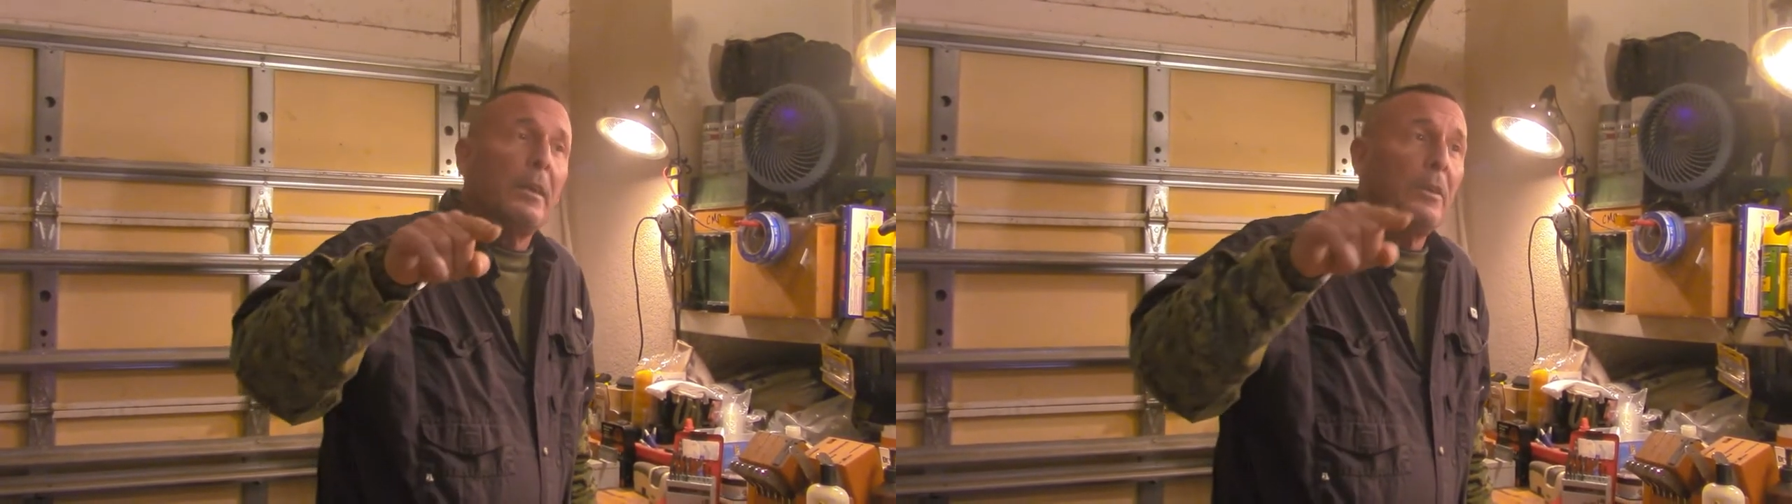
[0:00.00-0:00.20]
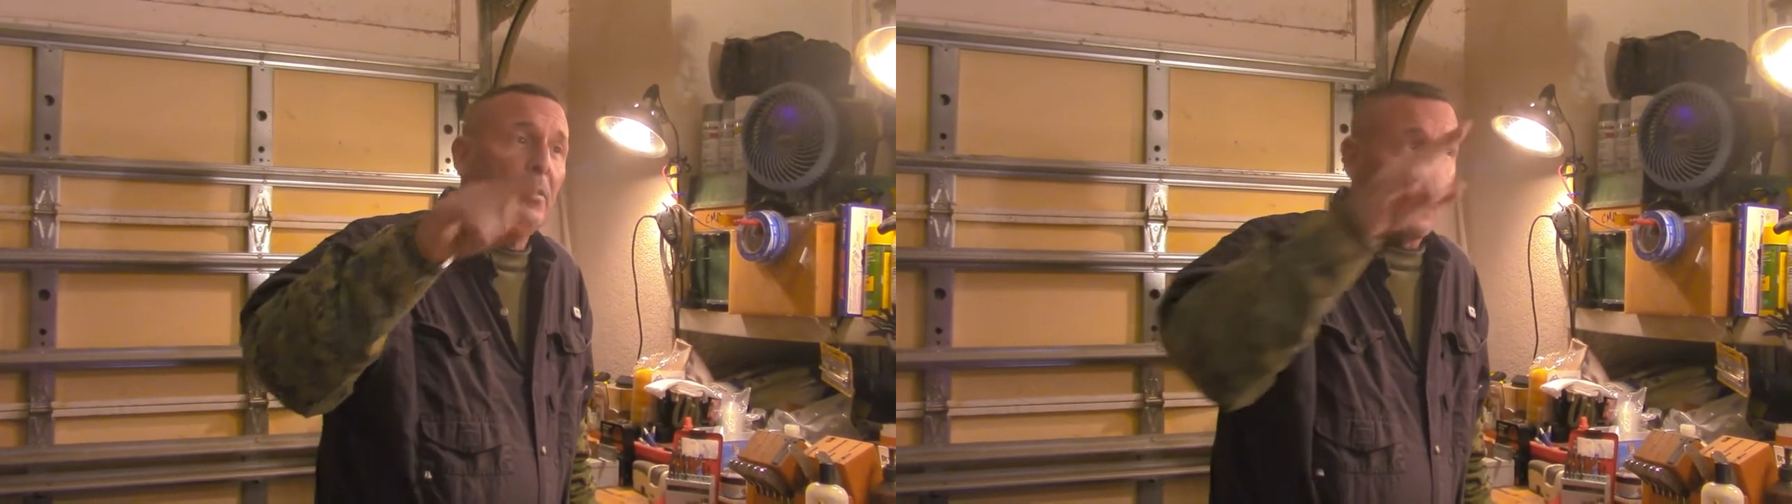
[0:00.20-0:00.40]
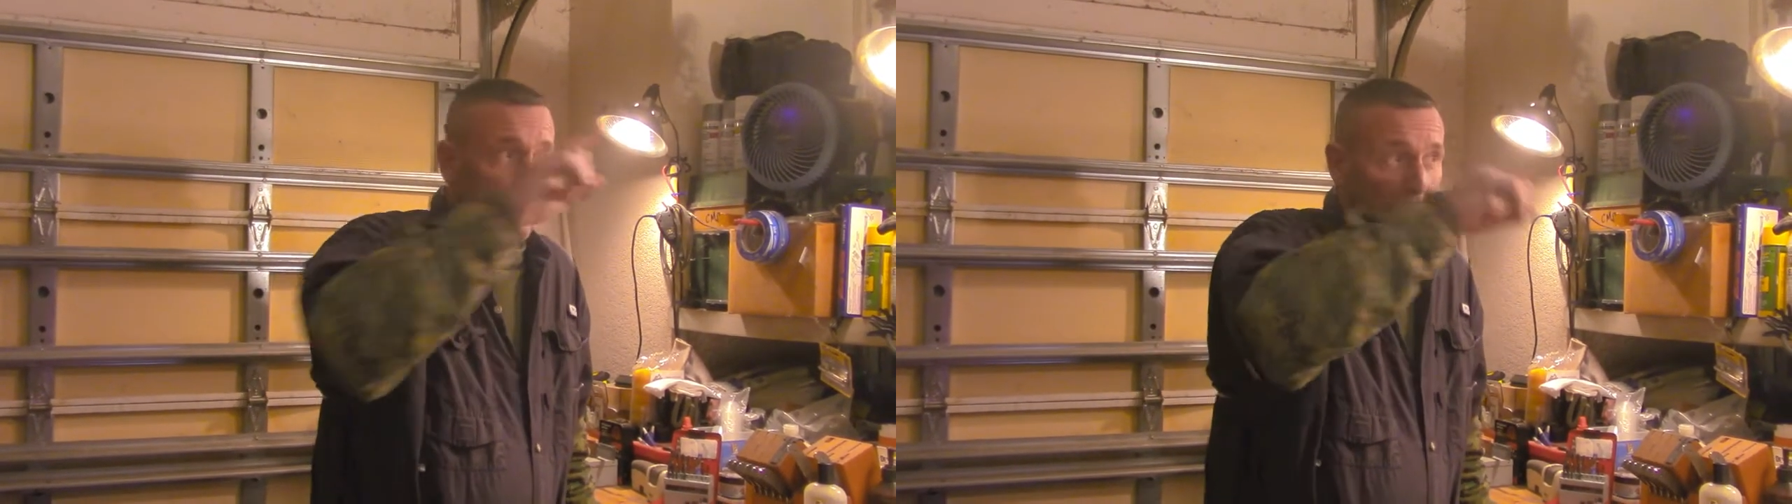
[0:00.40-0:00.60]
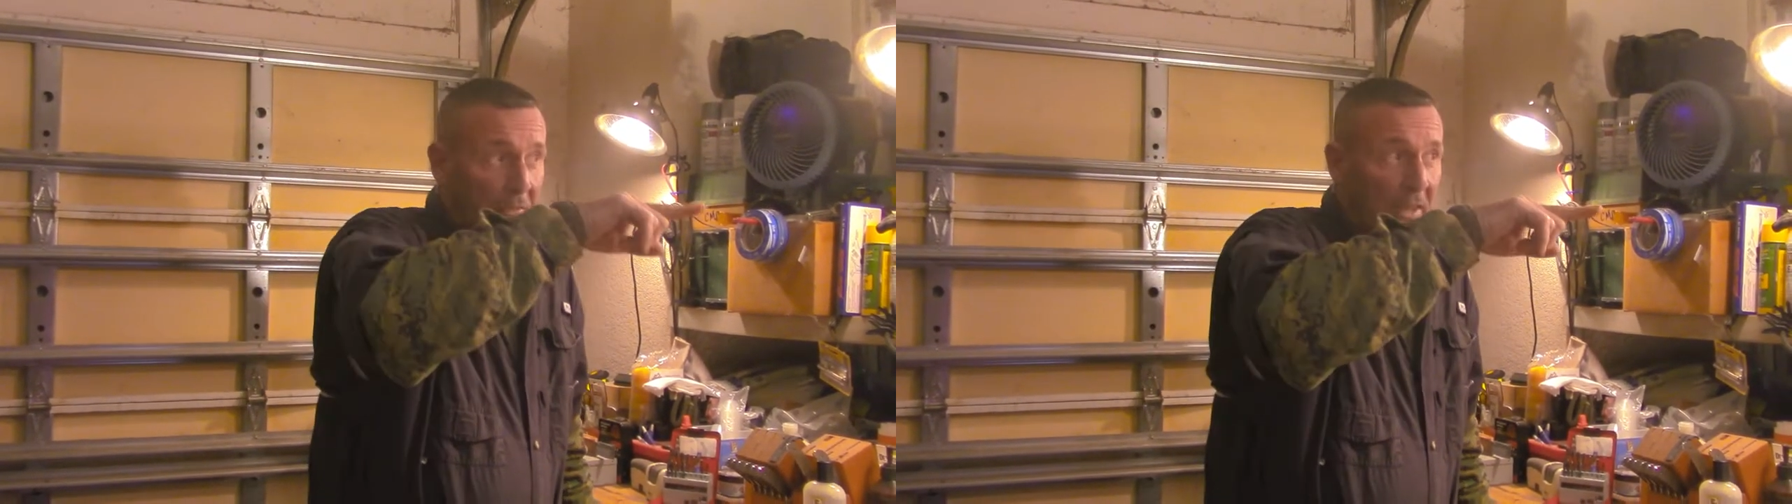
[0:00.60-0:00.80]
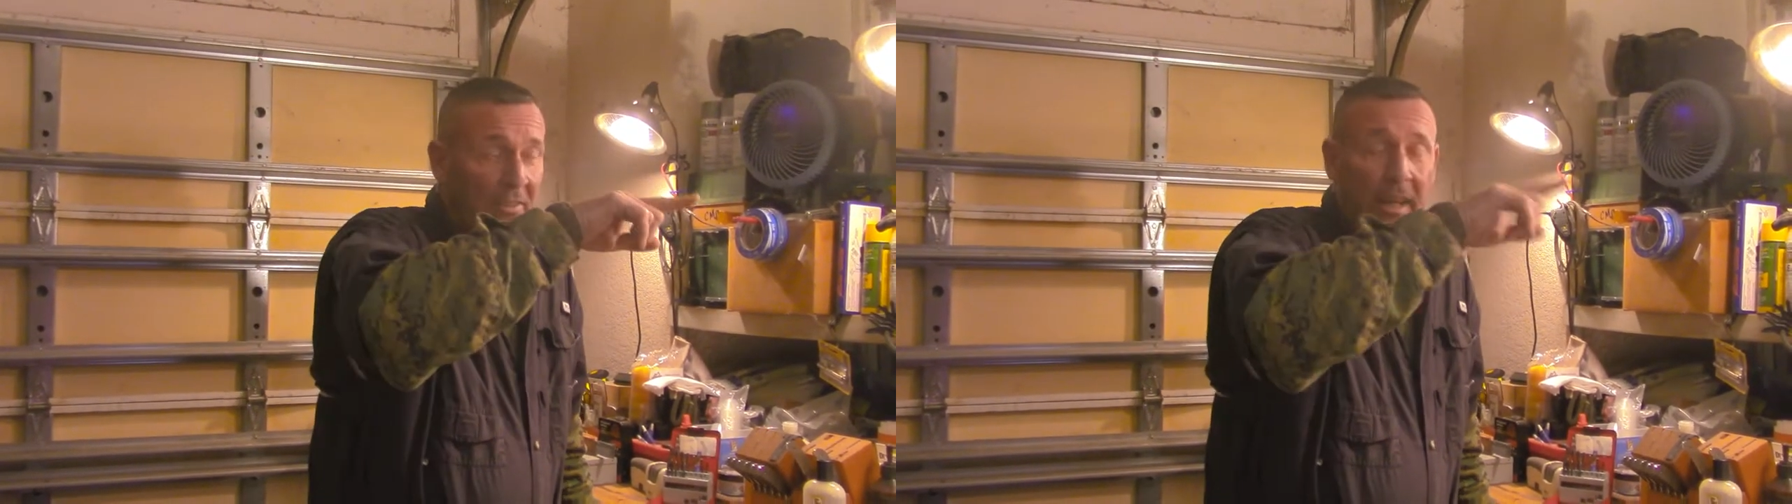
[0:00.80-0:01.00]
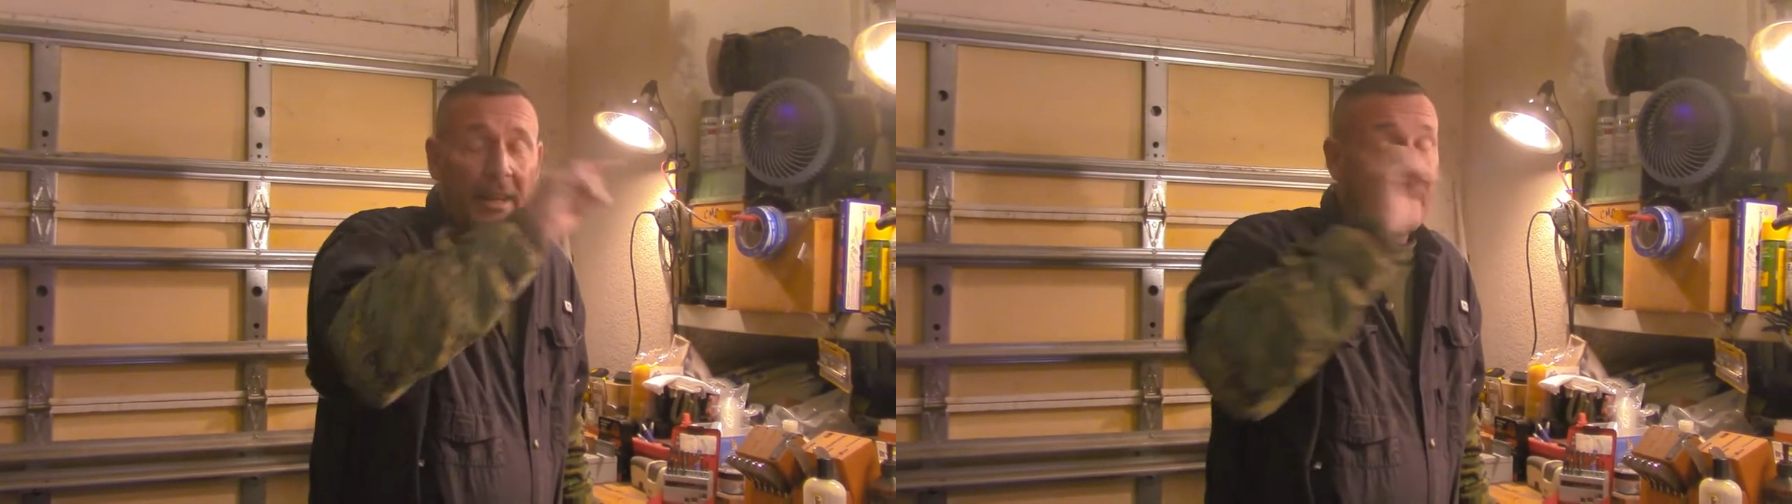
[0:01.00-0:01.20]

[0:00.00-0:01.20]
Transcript: So I got things I got to